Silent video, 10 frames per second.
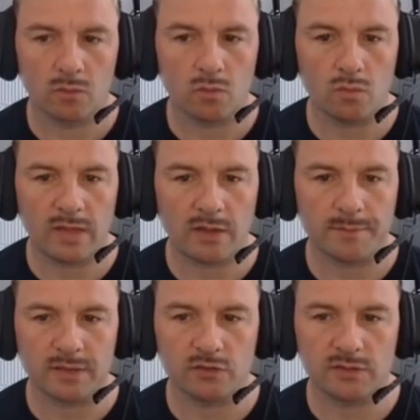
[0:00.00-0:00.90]
Ooh, that could
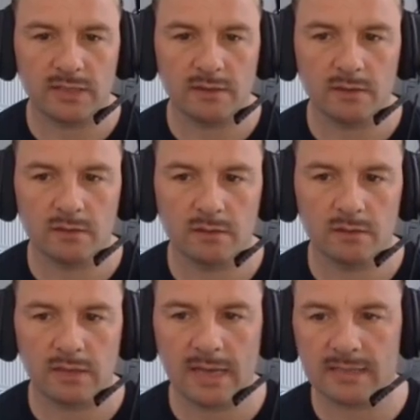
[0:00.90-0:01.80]
be interesting.
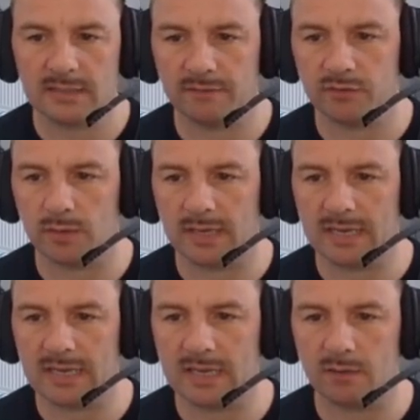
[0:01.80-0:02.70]
Yeah, instead of doing it
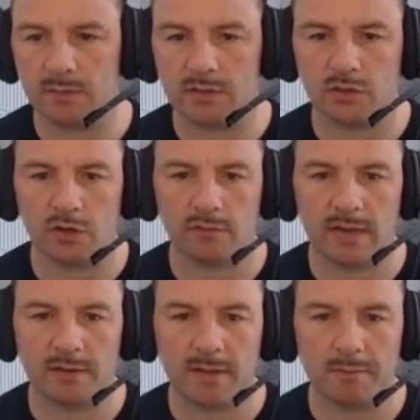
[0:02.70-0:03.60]
here with the
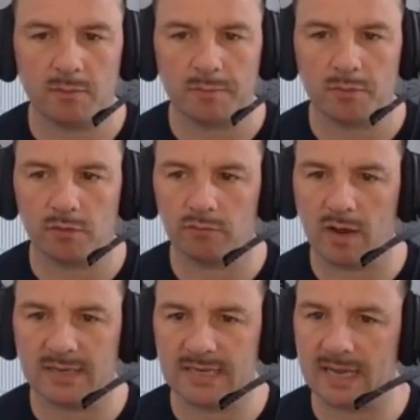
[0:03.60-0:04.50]
turnaround, maybe we put it
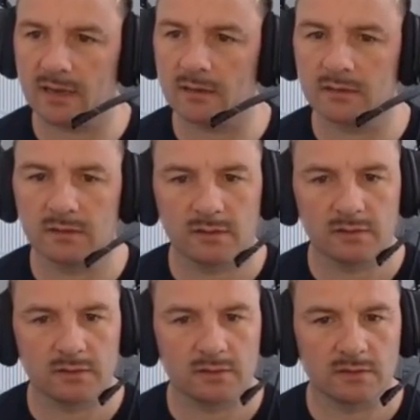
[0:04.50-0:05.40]
right down
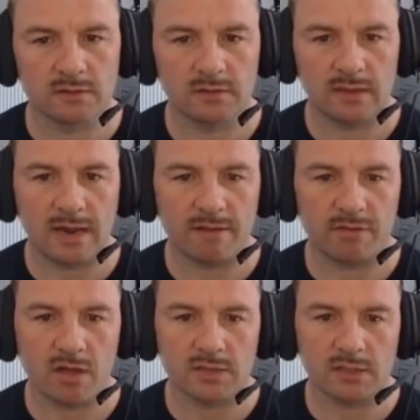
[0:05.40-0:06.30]
and have
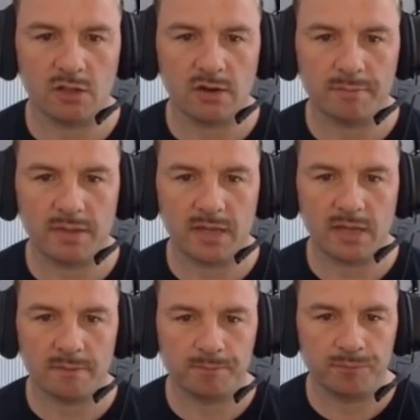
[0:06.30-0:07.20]
the guys load up
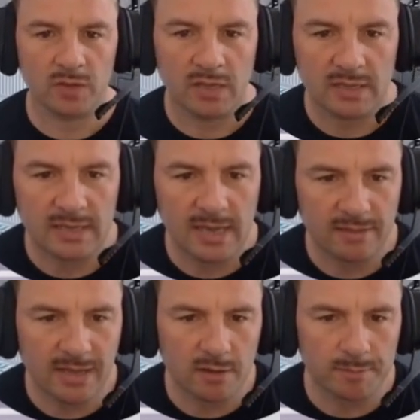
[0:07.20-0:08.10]
there. Yeah,
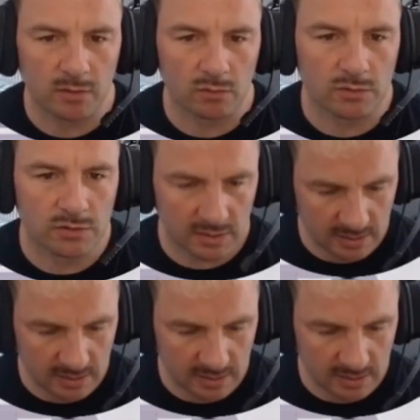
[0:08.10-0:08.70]
that could be good.